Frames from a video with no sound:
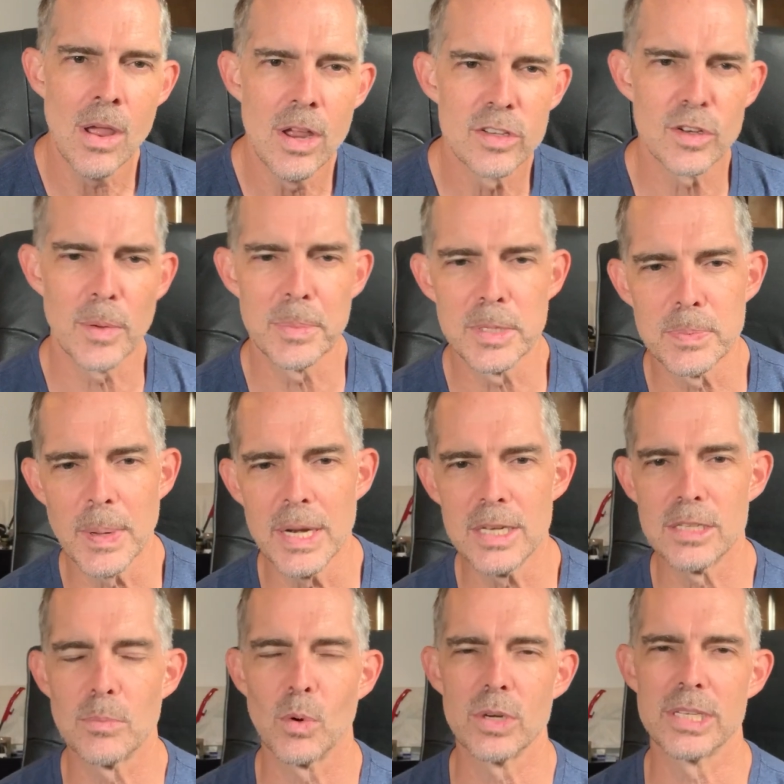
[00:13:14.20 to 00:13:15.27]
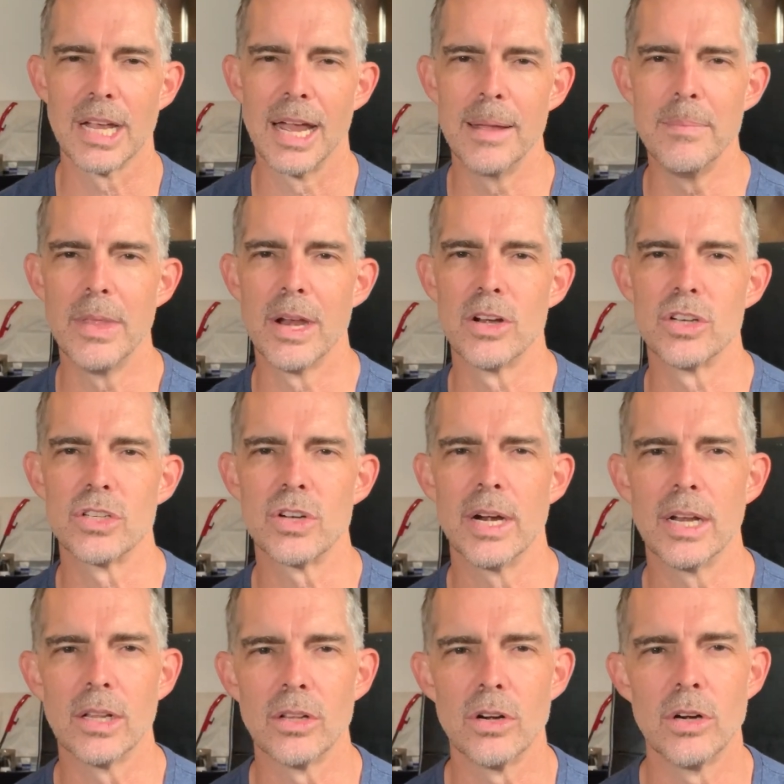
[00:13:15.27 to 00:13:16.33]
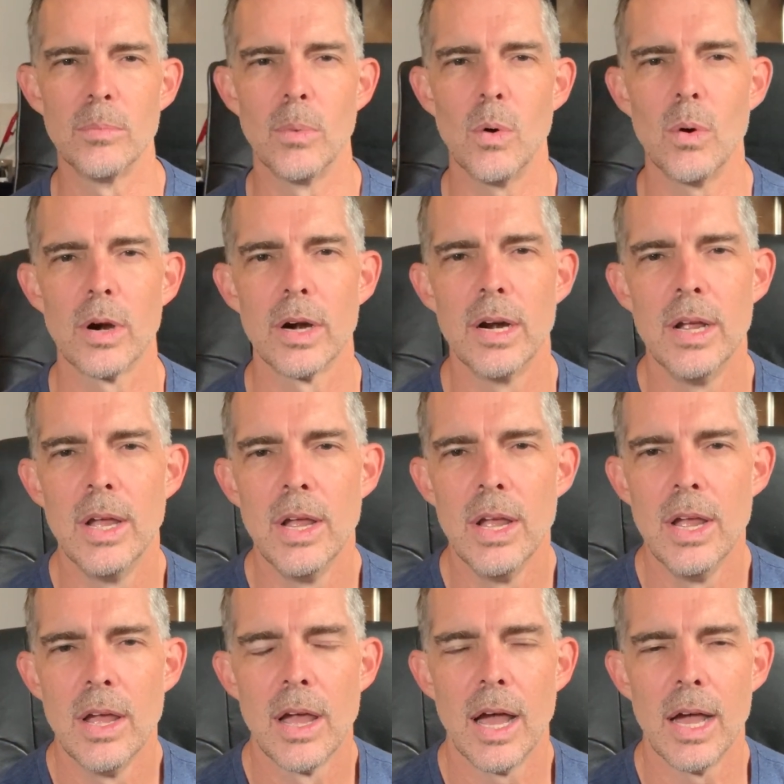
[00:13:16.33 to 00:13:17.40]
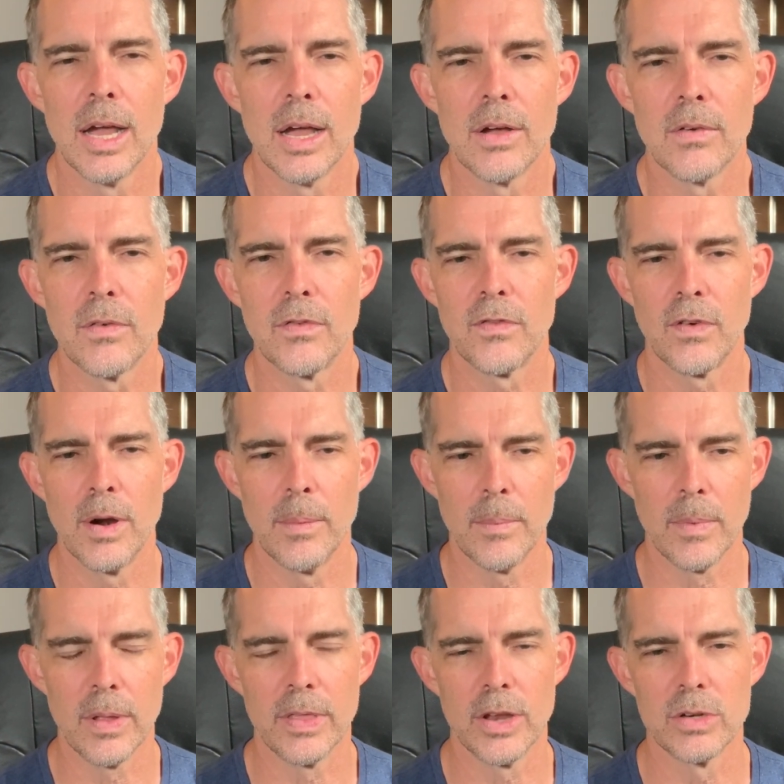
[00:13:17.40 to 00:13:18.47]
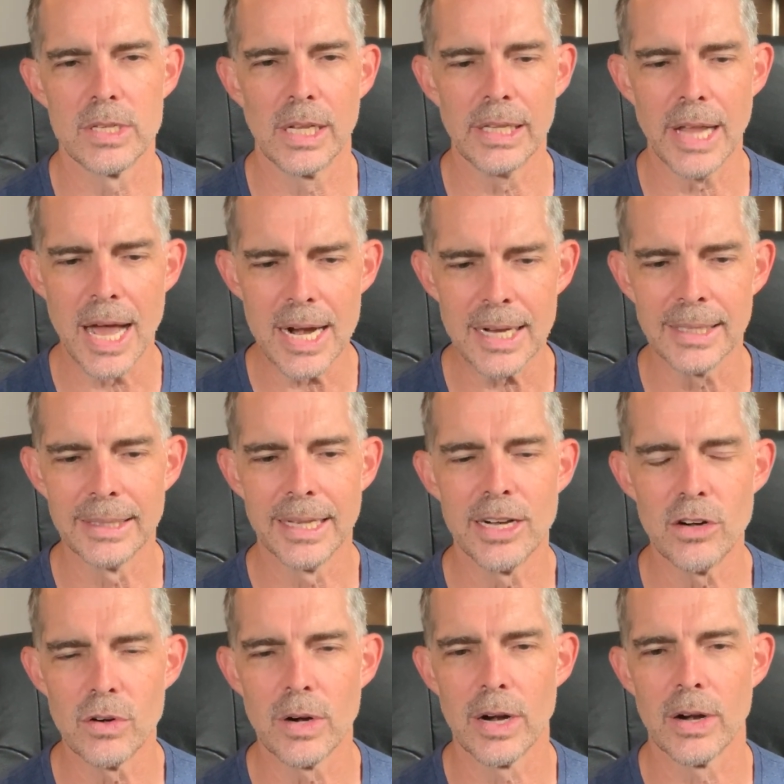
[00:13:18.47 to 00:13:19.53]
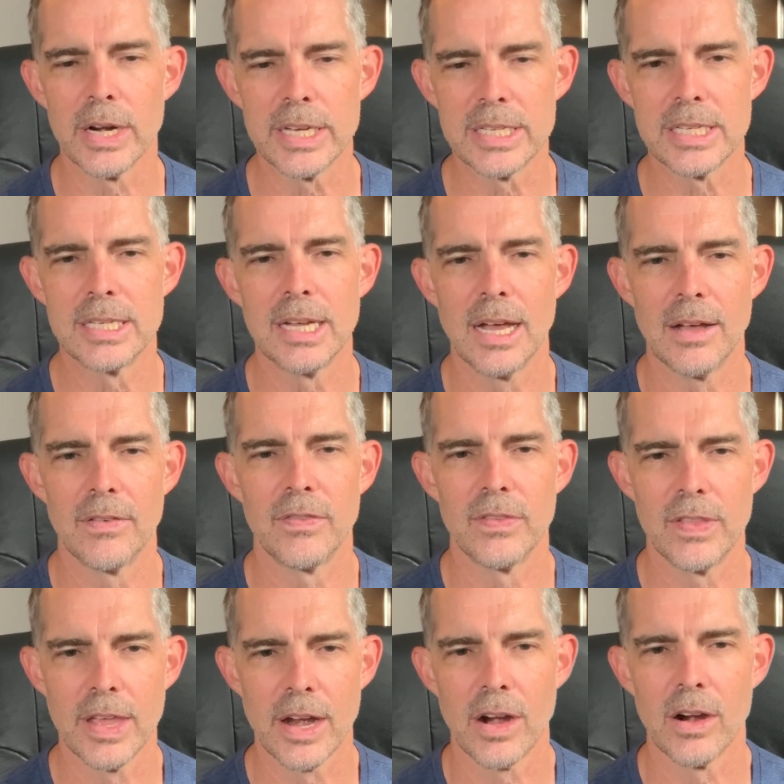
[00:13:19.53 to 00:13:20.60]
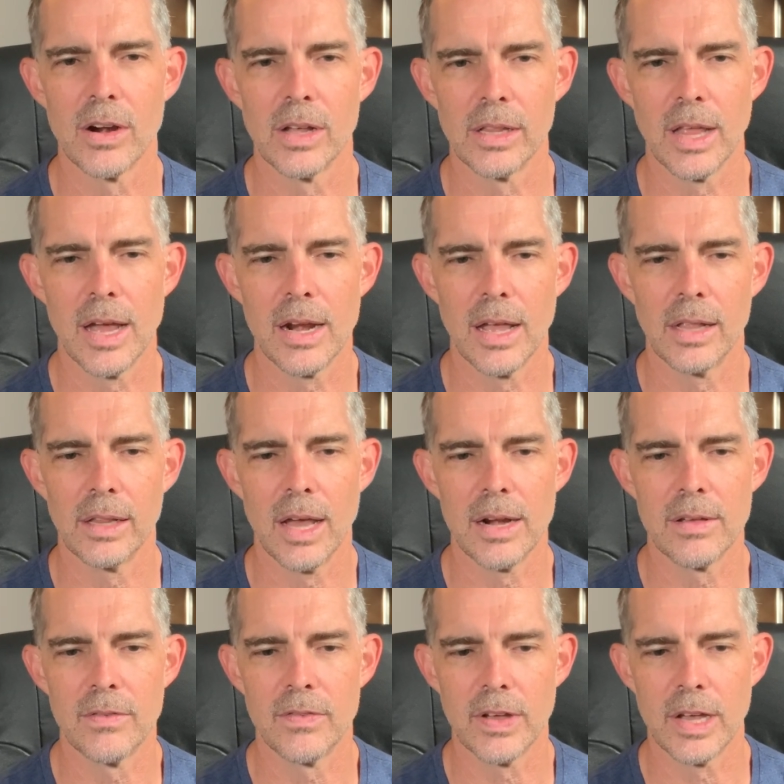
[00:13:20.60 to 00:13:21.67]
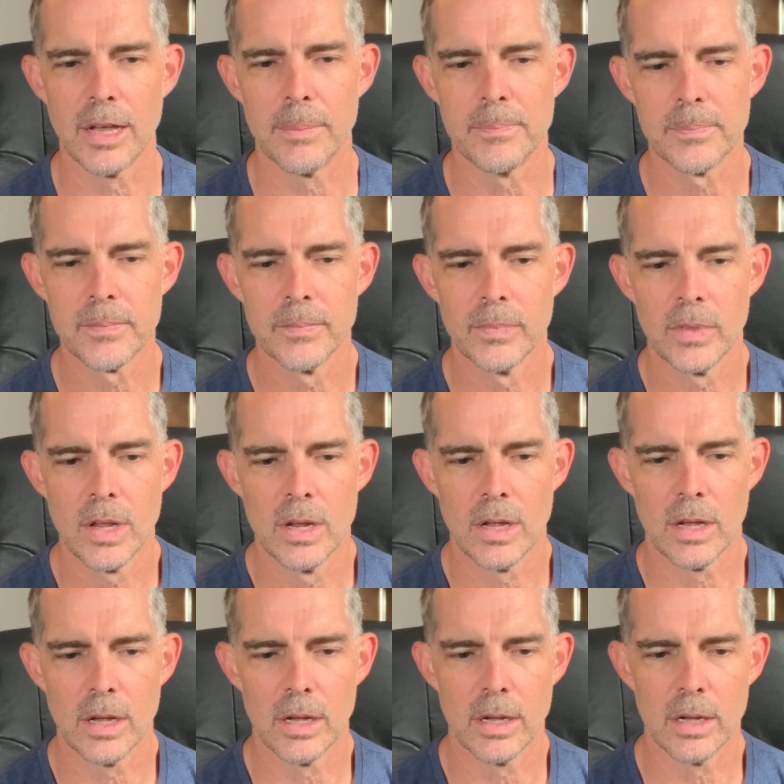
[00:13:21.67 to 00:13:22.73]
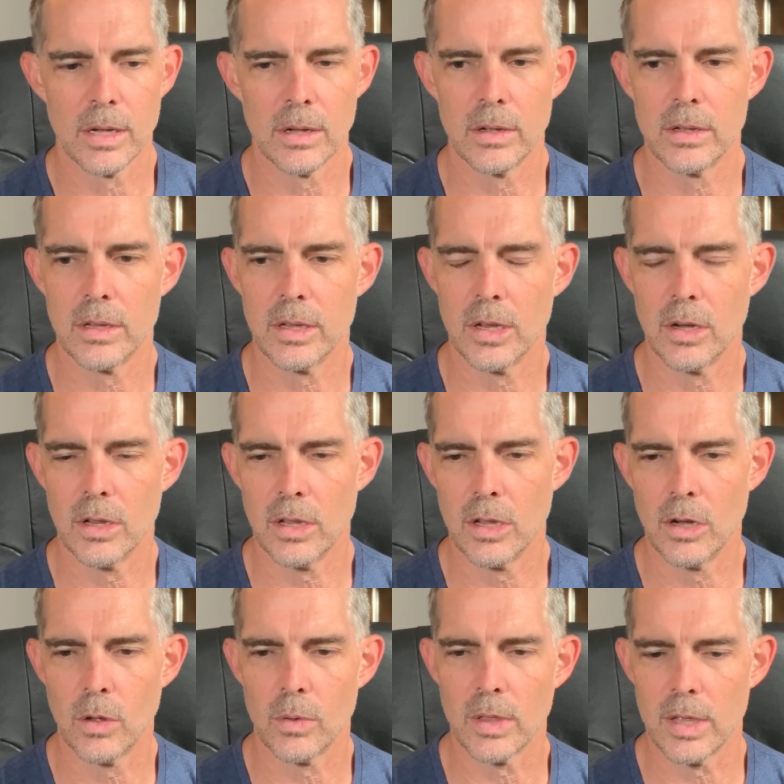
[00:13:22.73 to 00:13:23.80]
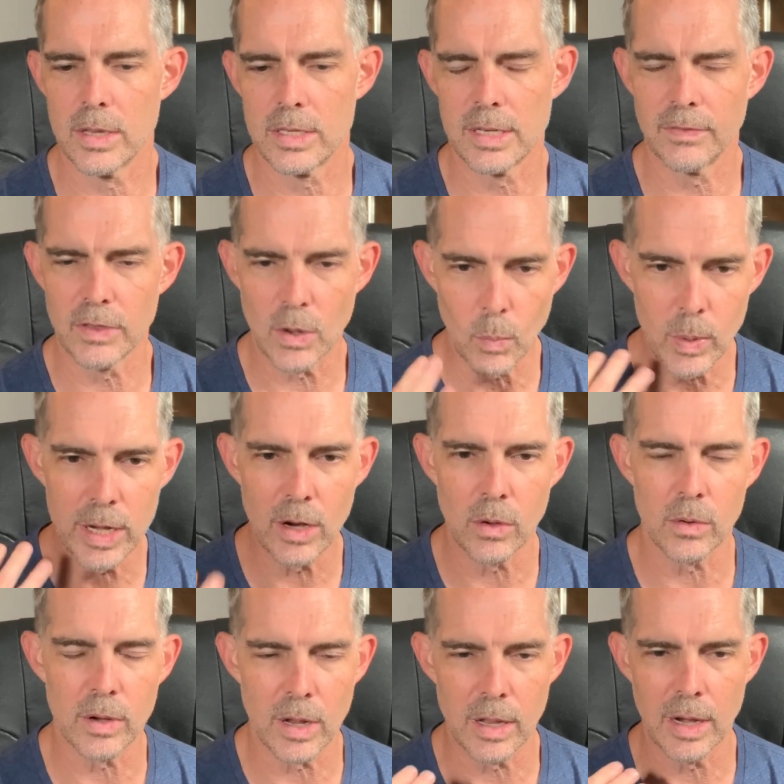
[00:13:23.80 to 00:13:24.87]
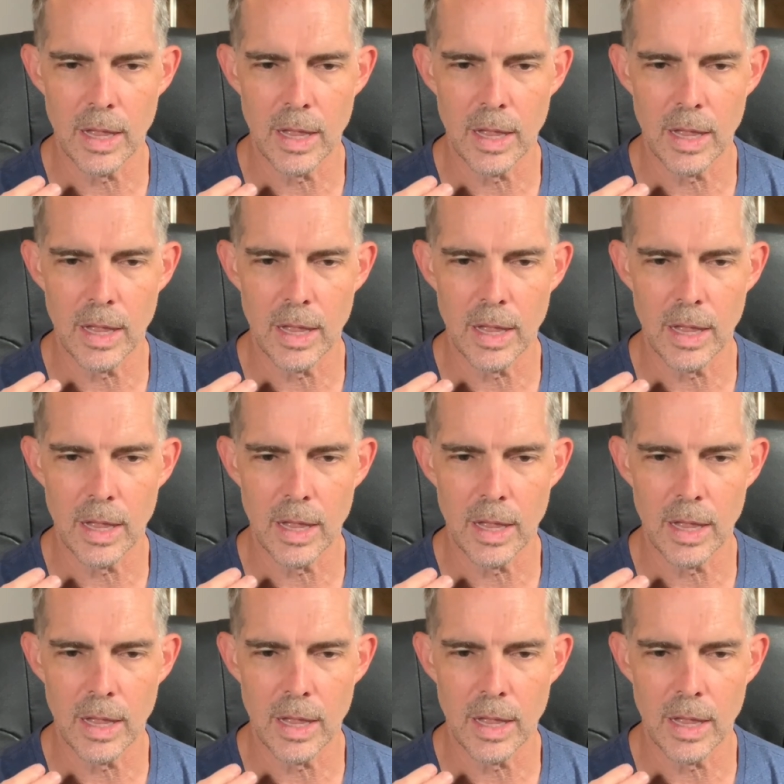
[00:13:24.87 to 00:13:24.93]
So I've been spending some more time there just trying to learn more from, there's a lot of literary stuff there, a lot of you know, the stuff that we don't